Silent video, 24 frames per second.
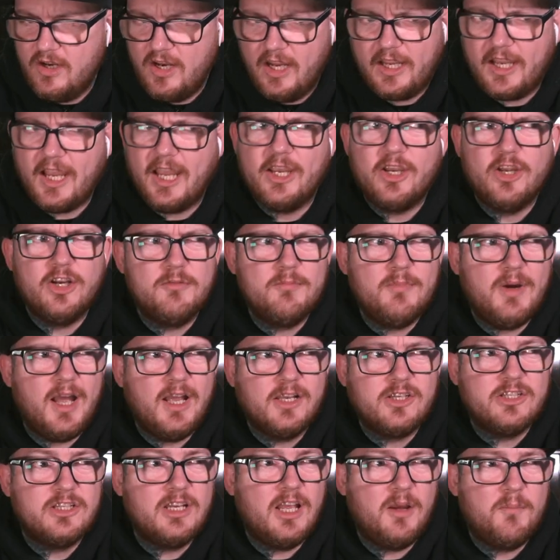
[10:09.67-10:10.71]
Like, I could
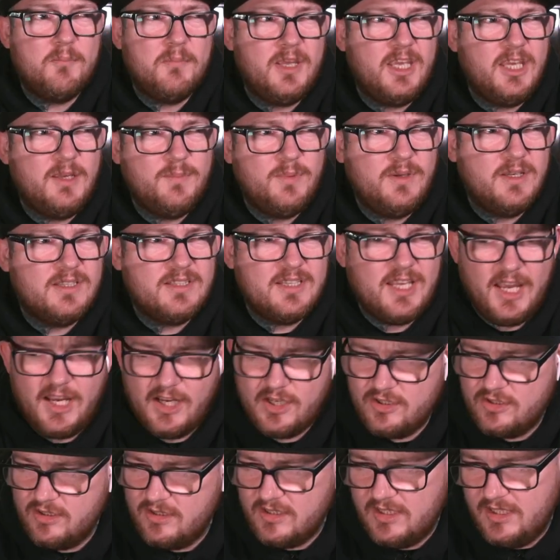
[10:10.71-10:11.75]
imagine that maybe a
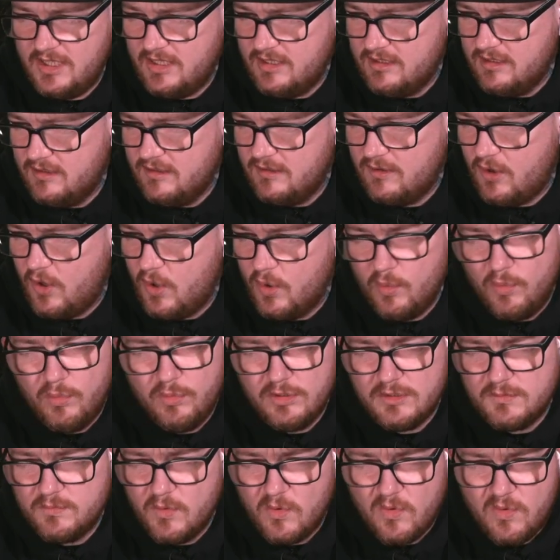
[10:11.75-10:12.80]
textured needle
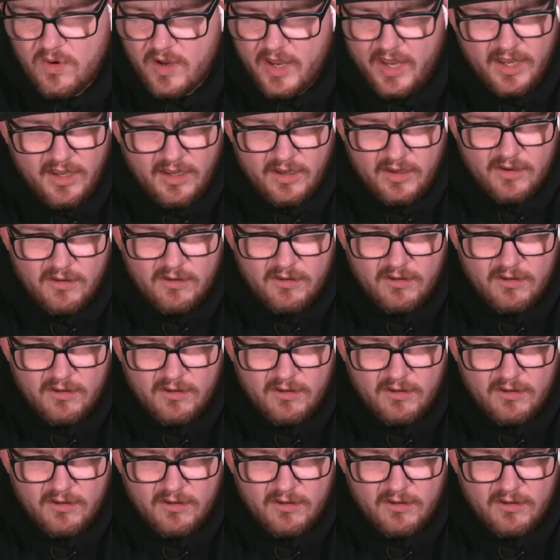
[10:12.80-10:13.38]
holds more ink.